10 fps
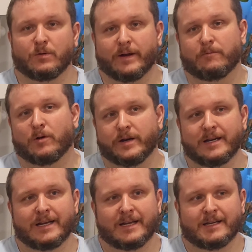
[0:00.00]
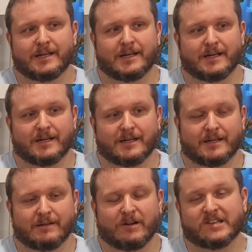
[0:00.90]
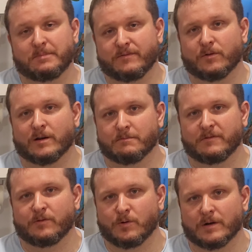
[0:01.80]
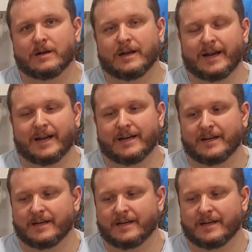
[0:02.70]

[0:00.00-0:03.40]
read one recipe for it before and